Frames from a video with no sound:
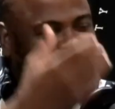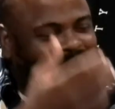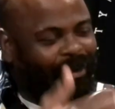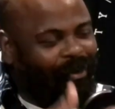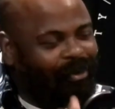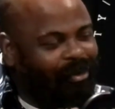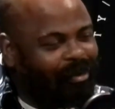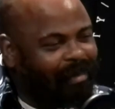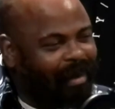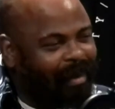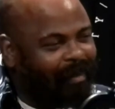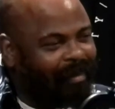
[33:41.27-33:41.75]

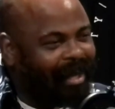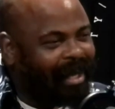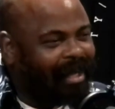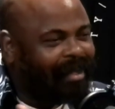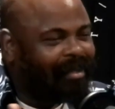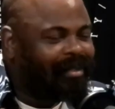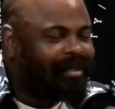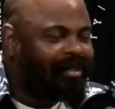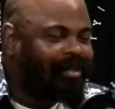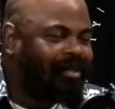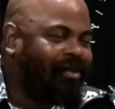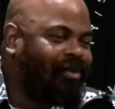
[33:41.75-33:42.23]
told him, I'm
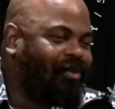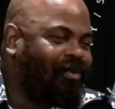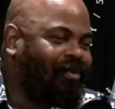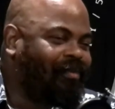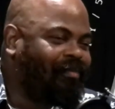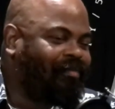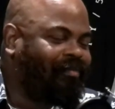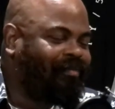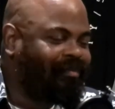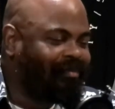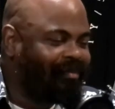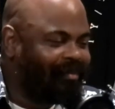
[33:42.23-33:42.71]
like,
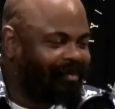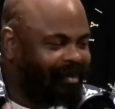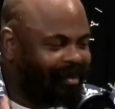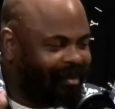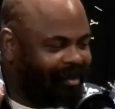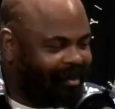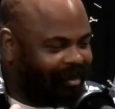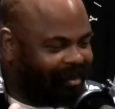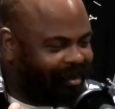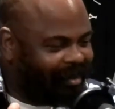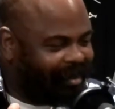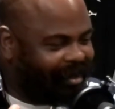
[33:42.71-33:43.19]
dude,
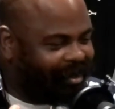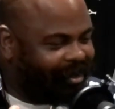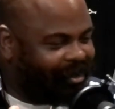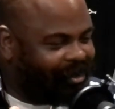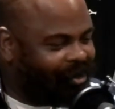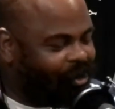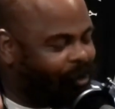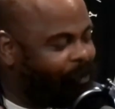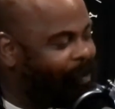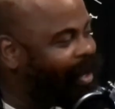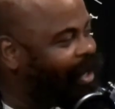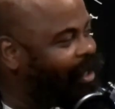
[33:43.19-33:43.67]

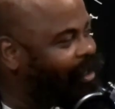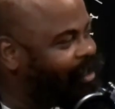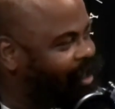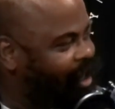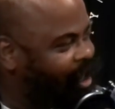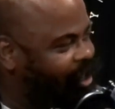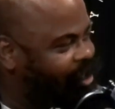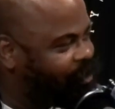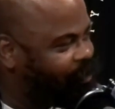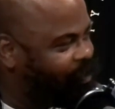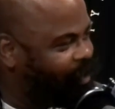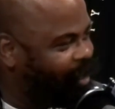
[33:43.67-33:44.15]
nobody
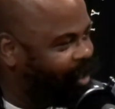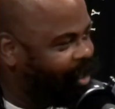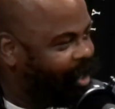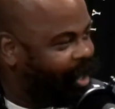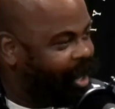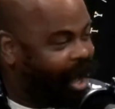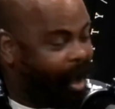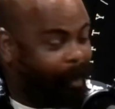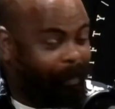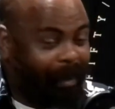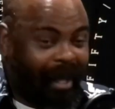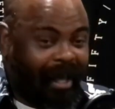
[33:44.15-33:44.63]
touched me.
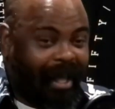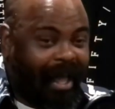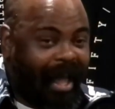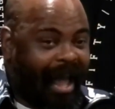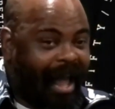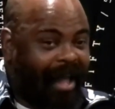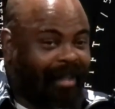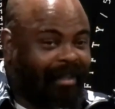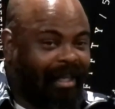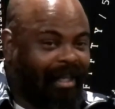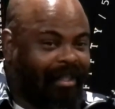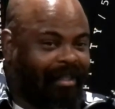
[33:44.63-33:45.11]
I'm like,
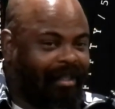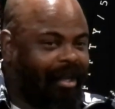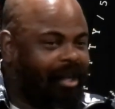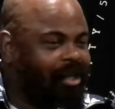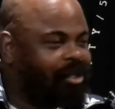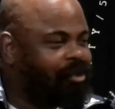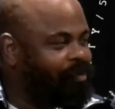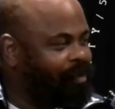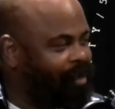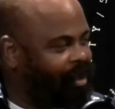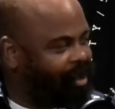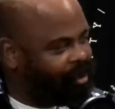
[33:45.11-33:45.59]
had they
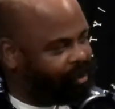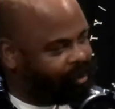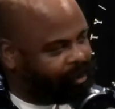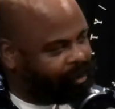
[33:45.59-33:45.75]
touched me,